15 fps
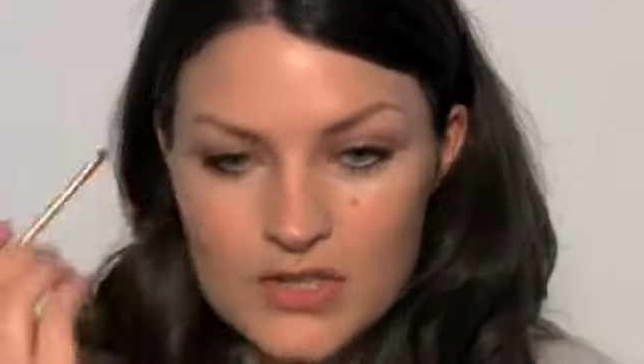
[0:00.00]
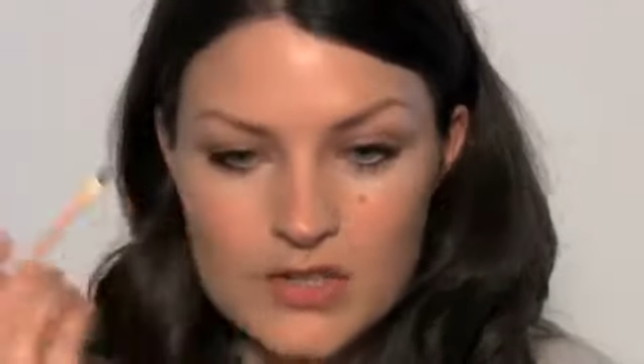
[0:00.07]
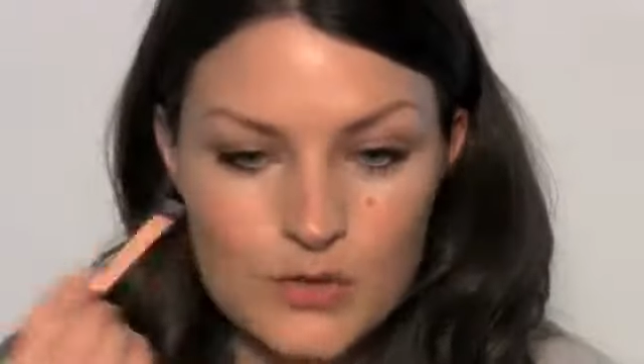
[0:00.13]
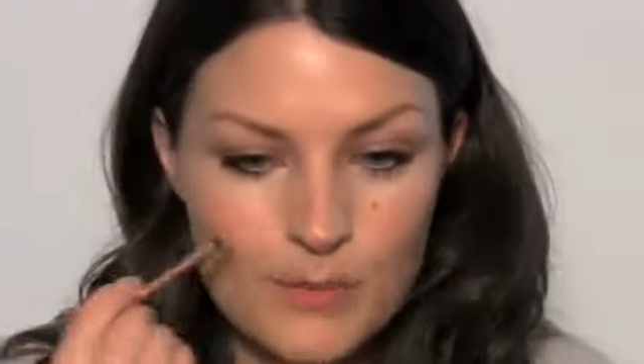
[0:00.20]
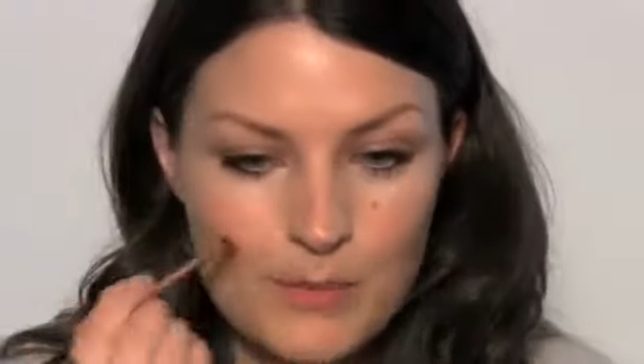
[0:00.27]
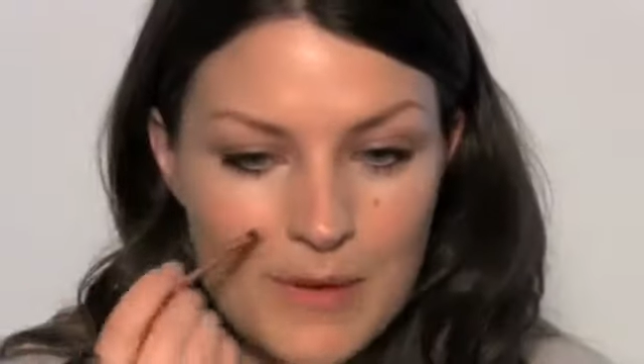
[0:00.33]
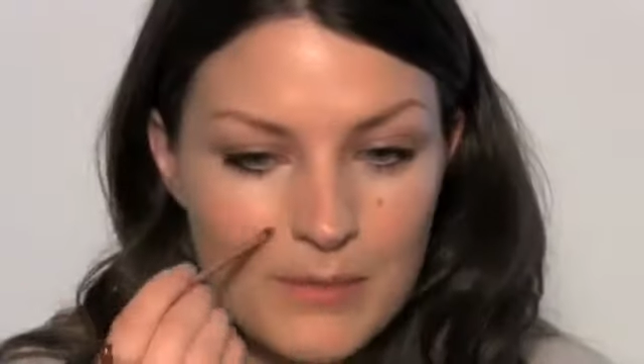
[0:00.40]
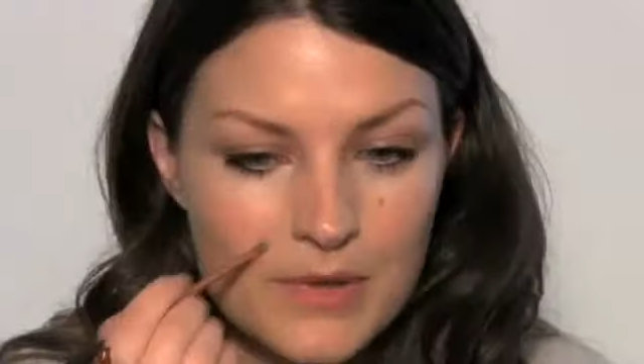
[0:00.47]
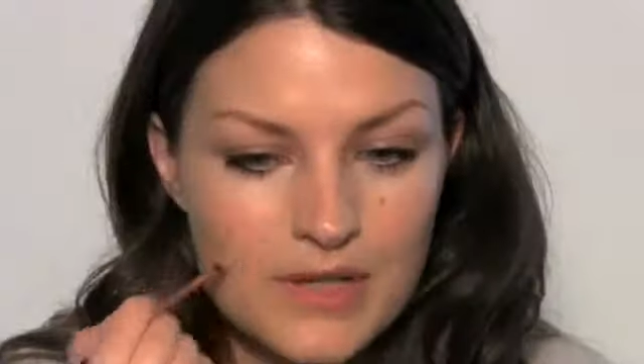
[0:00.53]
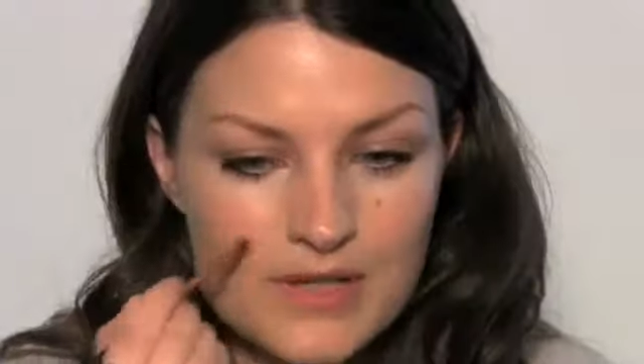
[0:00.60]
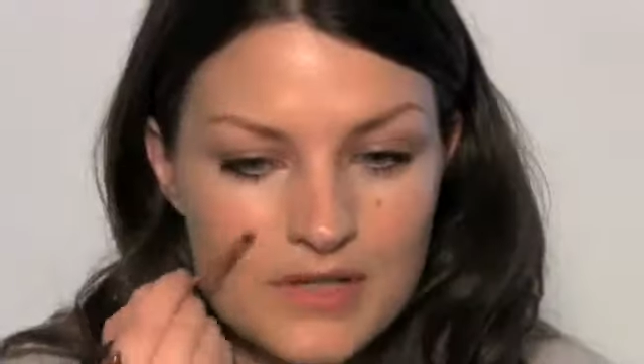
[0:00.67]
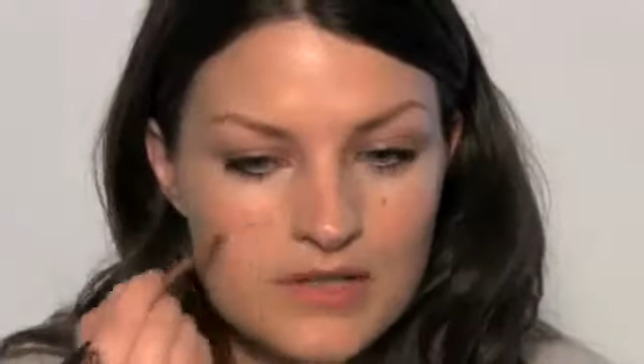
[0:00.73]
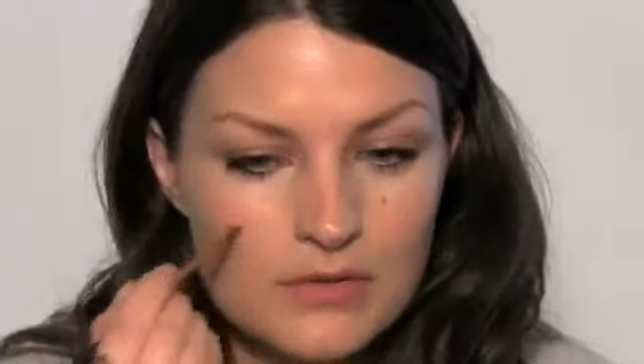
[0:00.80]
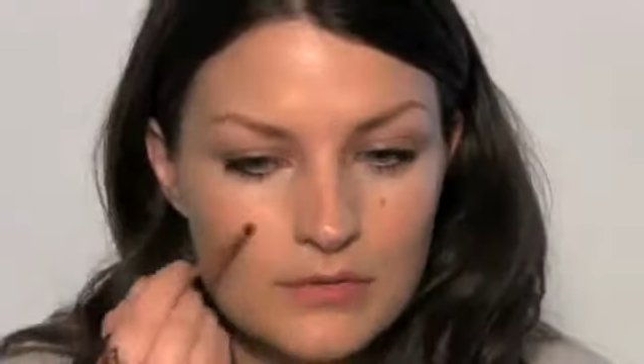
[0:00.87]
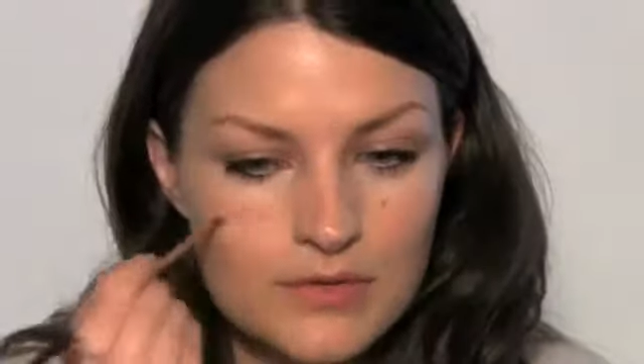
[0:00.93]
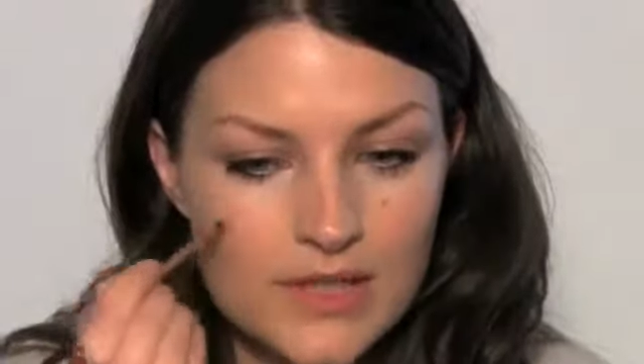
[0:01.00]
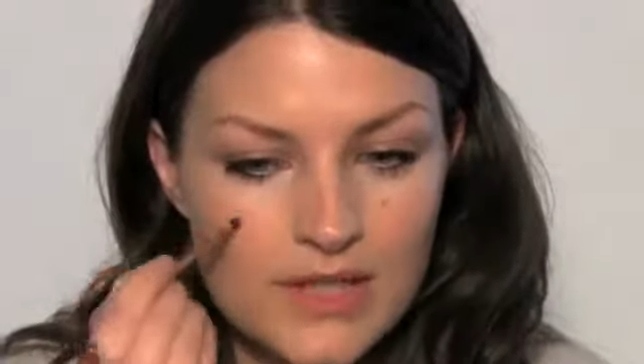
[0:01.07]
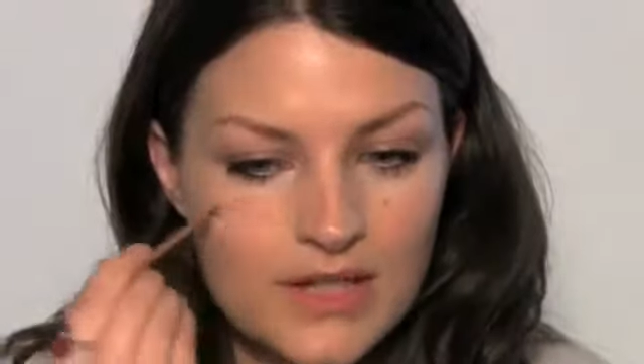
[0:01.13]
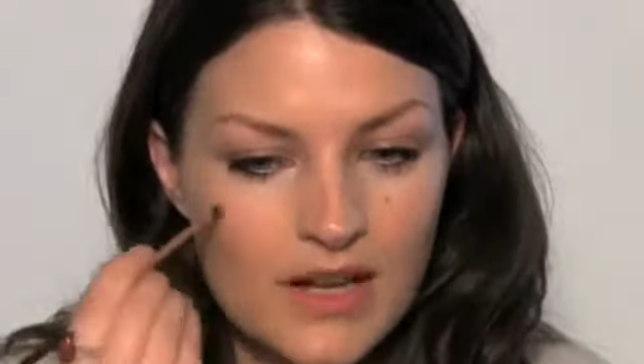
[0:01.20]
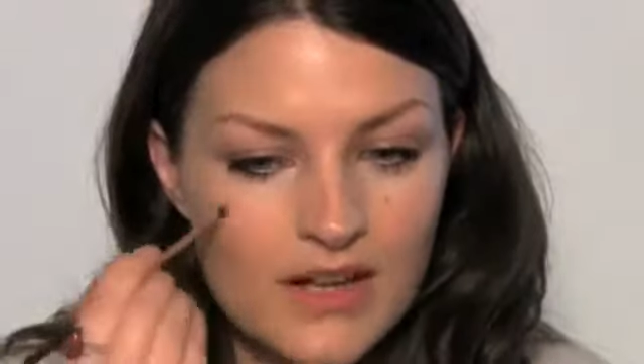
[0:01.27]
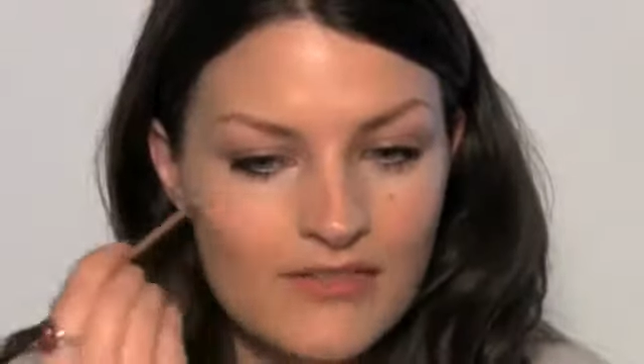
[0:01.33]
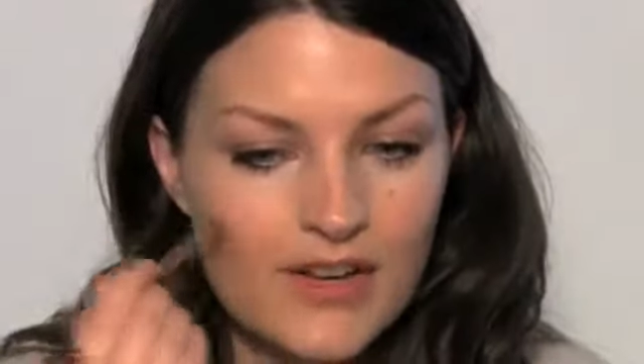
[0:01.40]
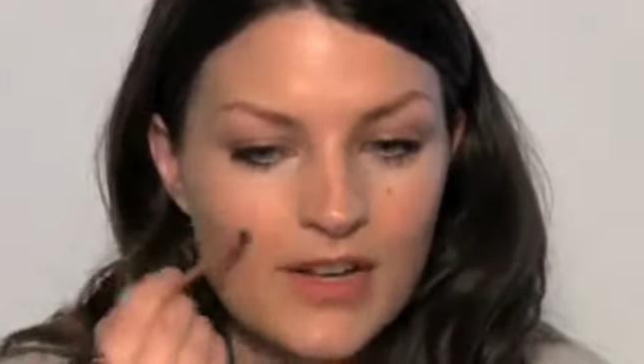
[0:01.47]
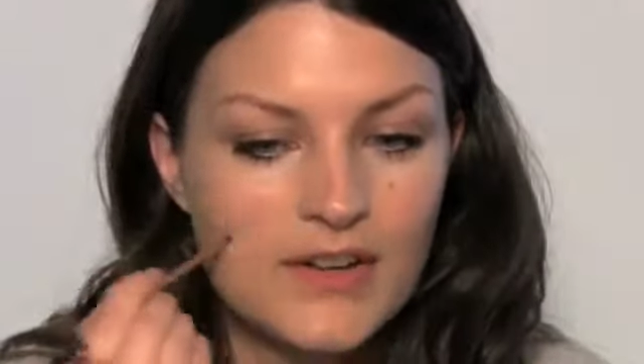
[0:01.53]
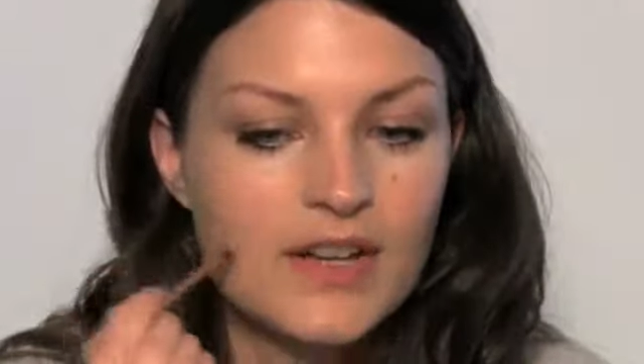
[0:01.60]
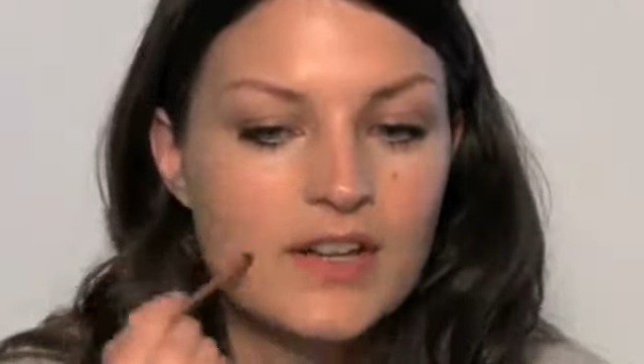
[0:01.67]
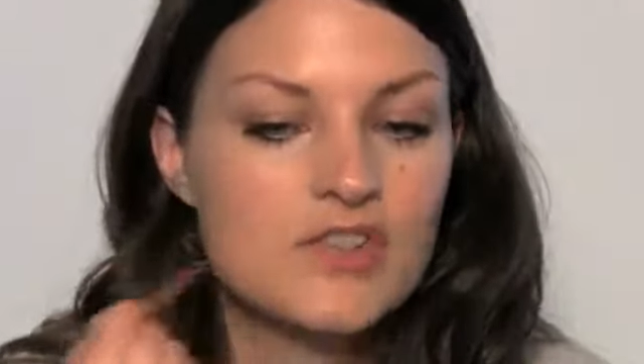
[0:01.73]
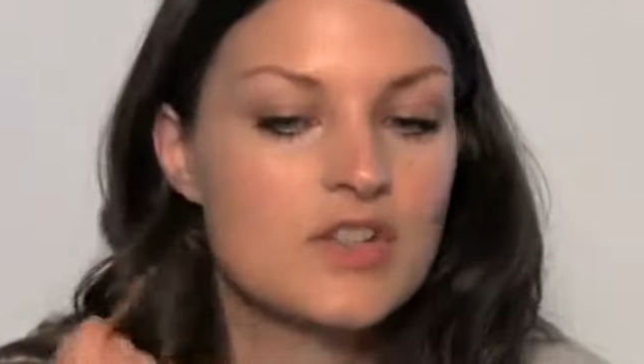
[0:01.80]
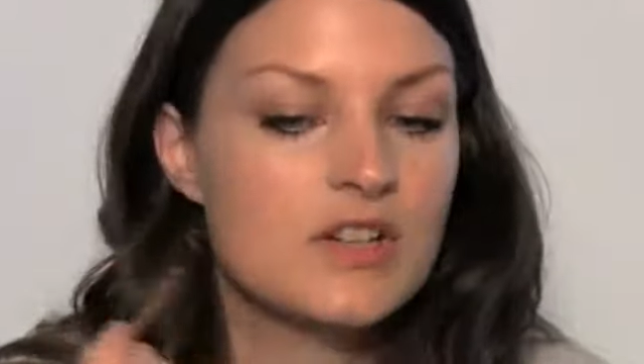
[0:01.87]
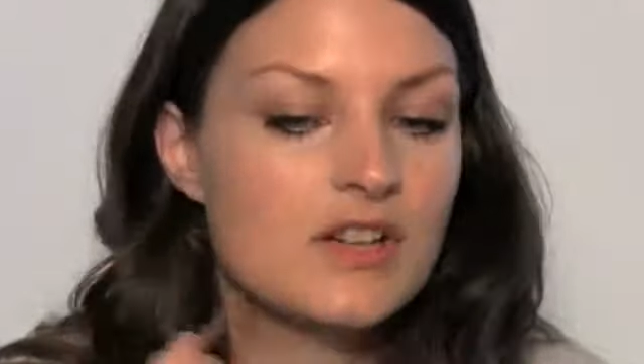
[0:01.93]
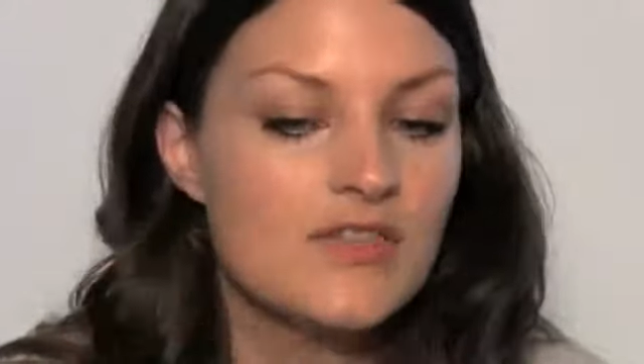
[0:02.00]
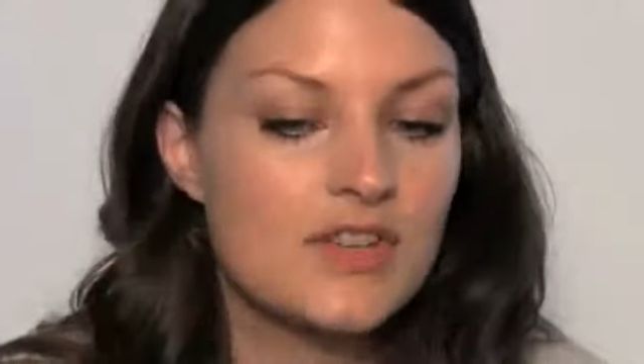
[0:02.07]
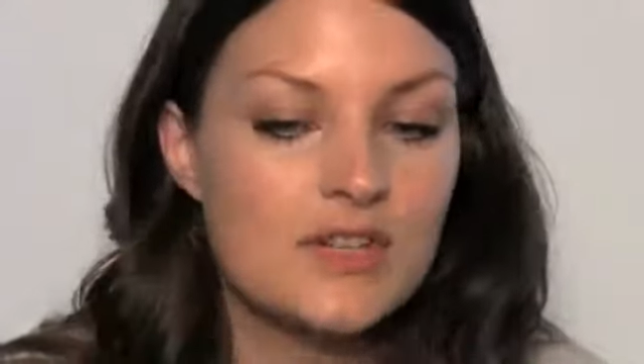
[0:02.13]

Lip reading: because remember, this is a really light foundation I've